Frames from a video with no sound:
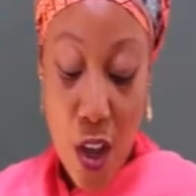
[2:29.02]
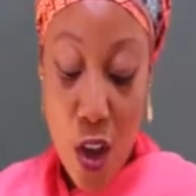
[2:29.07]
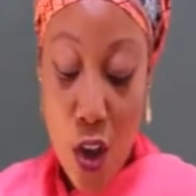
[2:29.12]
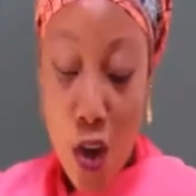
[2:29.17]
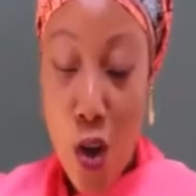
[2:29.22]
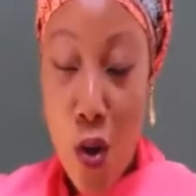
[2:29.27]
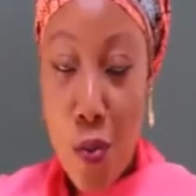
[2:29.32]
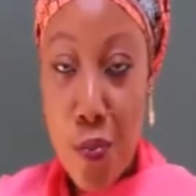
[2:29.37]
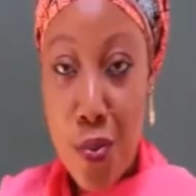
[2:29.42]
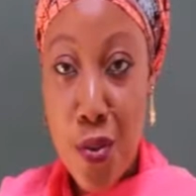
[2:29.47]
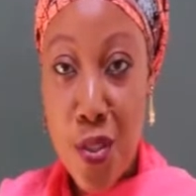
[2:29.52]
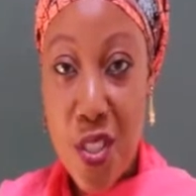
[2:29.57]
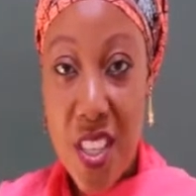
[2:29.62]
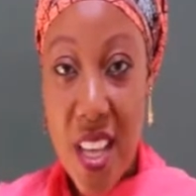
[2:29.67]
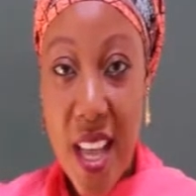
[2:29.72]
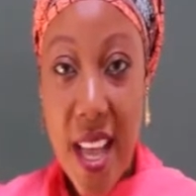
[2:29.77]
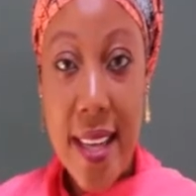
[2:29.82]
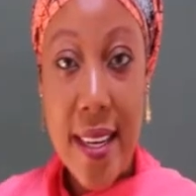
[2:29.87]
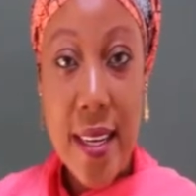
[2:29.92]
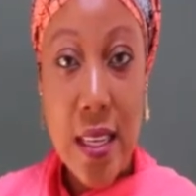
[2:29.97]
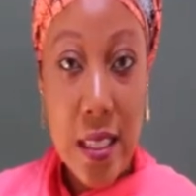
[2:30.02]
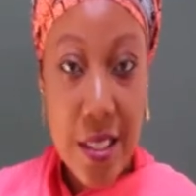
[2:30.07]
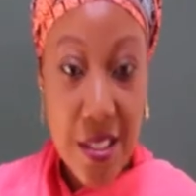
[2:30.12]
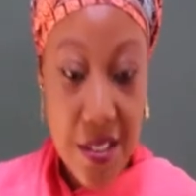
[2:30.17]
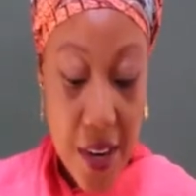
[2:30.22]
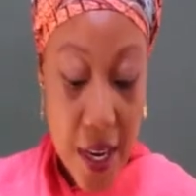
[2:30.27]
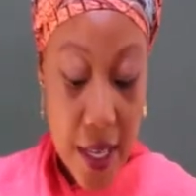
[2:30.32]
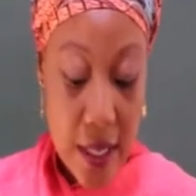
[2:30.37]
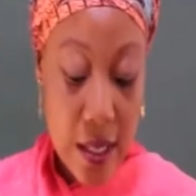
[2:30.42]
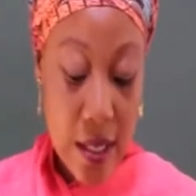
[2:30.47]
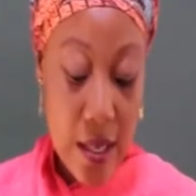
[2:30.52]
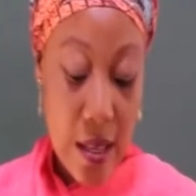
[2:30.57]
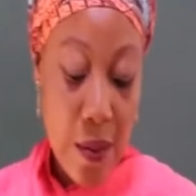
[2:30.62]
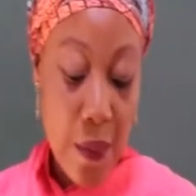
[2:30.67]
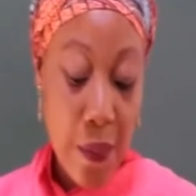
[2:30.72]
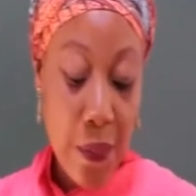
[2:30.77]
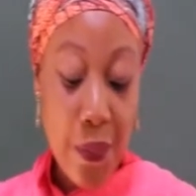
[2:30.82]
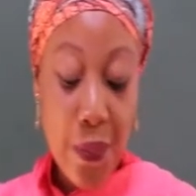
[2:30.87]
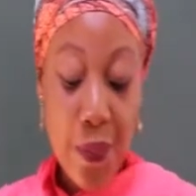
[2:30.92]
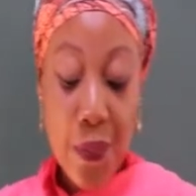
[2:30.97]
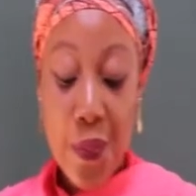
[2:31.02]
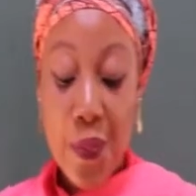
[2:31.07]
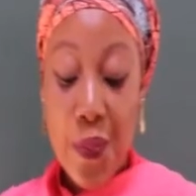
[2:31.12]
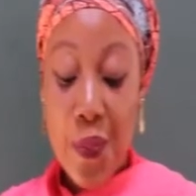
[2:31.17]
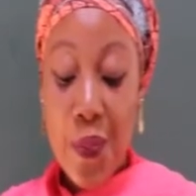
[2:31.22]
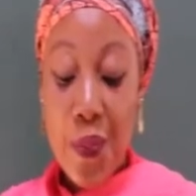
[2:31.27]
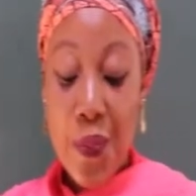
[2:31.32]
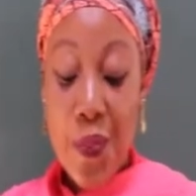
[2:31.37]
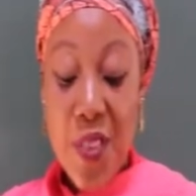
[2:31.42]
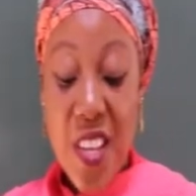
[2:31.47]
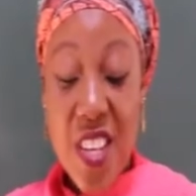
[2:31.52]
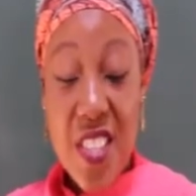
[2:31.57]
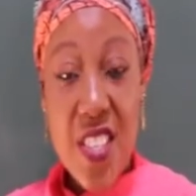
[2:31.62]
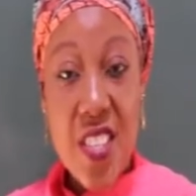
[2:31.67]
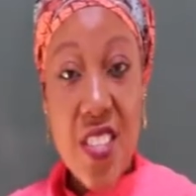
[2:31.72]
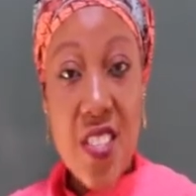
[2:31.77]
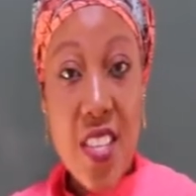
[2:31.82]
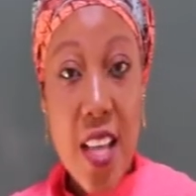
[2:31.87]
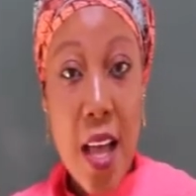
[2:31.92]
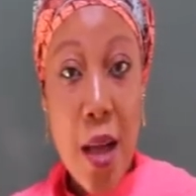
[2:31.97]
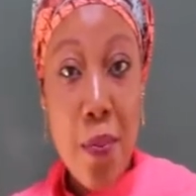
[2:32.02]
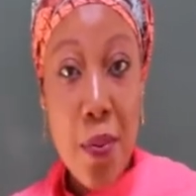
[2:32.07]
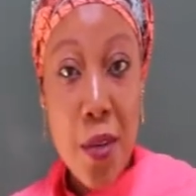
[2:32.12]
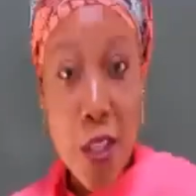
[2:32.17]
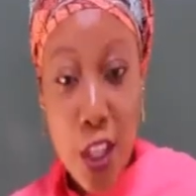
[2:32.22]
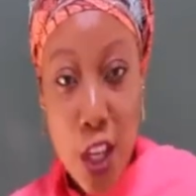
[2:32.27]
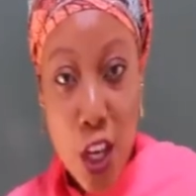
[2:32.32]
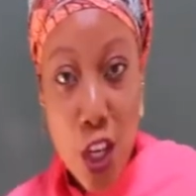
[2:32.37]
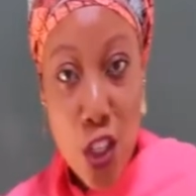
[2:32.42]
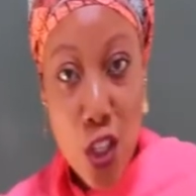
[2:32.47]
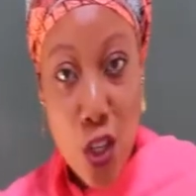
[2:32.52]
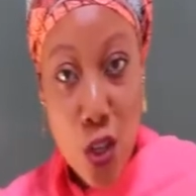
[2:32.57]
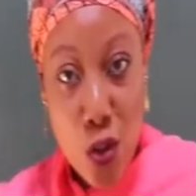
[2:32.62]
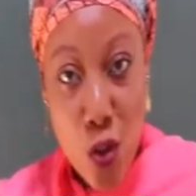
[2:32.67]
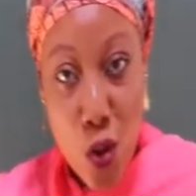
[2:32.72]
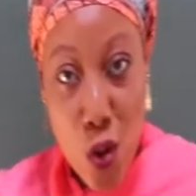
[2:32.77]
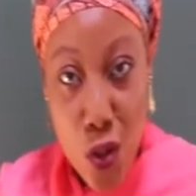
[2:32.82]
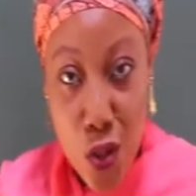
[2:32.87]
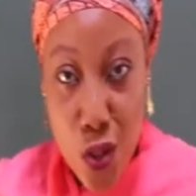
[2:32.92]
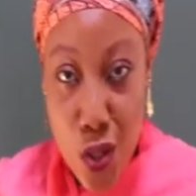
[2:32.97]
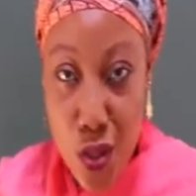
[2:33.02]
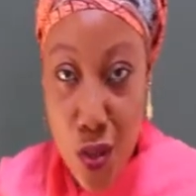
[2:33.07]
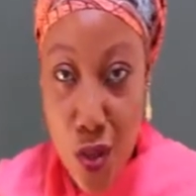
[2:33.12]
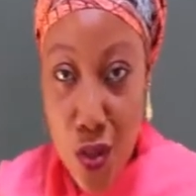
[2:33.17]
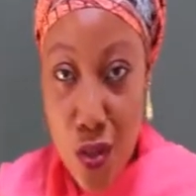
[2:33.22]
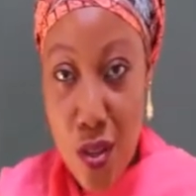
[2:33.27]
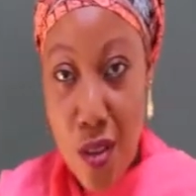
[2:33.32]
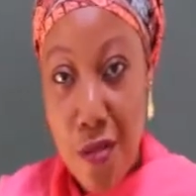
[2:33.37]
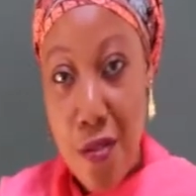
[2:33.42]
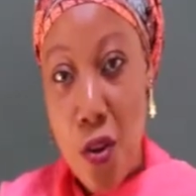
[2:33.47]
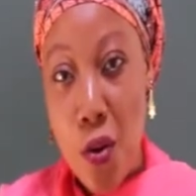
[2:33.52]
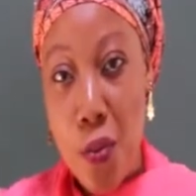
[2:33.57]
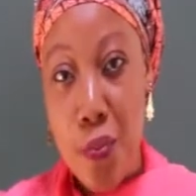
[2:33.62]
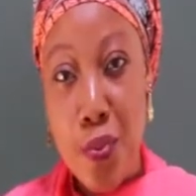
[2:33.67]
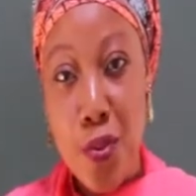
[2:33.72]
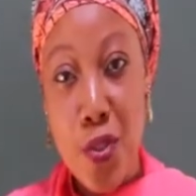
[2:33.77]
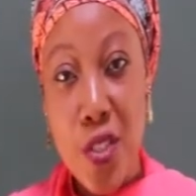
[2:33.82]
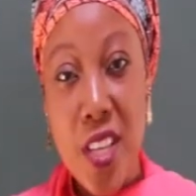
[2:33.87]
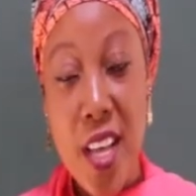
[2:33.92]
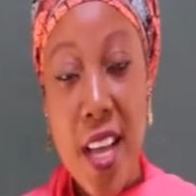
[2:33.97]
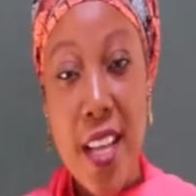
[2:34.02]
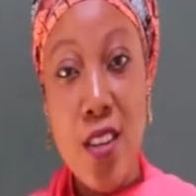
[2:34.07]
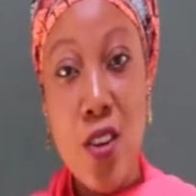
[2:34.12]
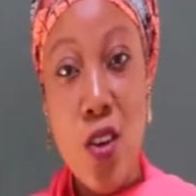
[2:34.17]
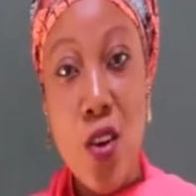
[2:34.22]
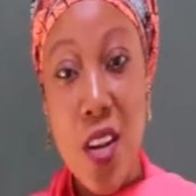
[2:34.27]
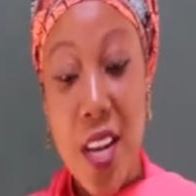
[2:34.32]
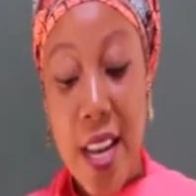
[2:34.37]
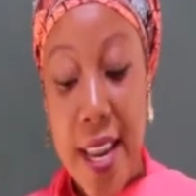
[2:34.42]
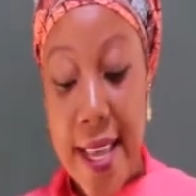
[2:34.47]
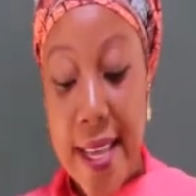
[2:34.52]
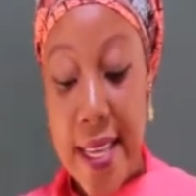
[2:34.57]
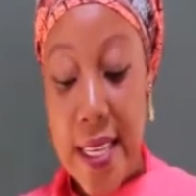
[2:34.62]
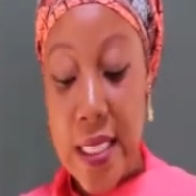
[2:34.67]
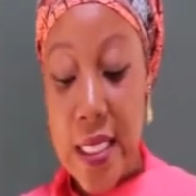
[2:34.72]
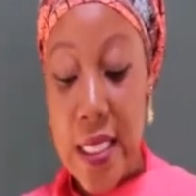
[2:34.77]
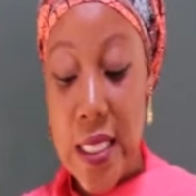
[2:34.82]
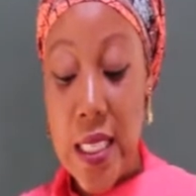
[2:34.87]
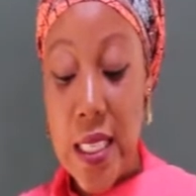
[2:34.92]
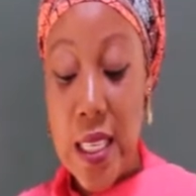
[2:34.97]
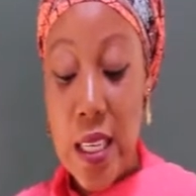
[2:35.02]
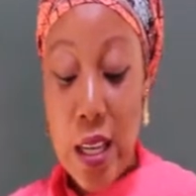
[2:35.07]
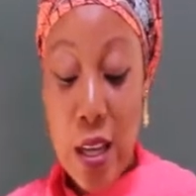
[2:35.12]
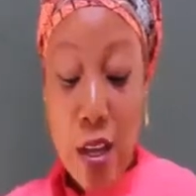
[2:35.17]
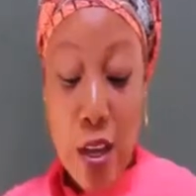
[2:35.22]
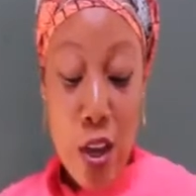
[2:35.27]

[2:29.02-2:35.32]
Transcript: Computer literacy. This is the application or the use of computer knowledge